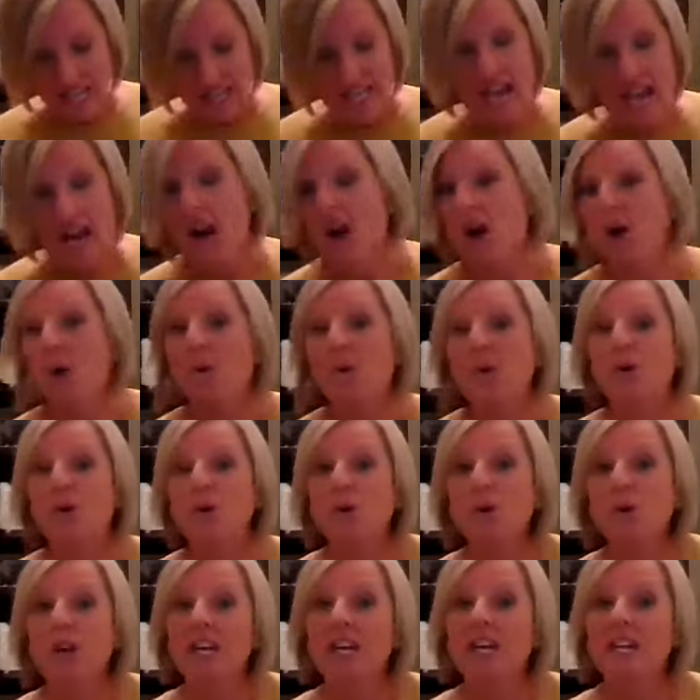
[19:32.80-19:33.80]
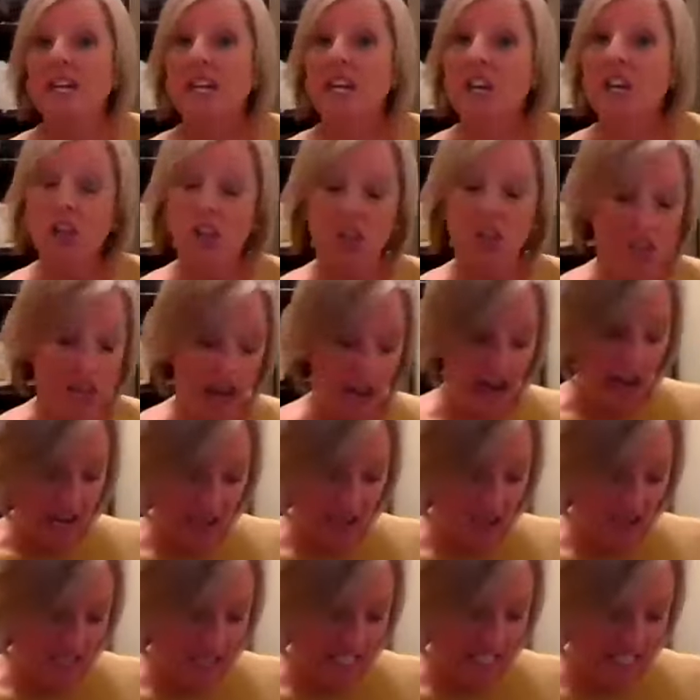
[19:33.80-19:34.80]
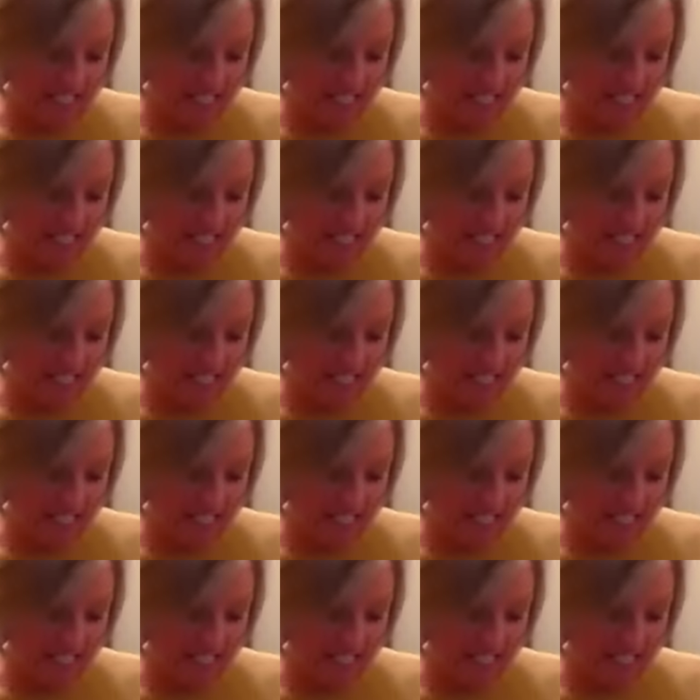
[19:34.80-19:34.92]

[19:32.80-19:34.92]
Now, you can actually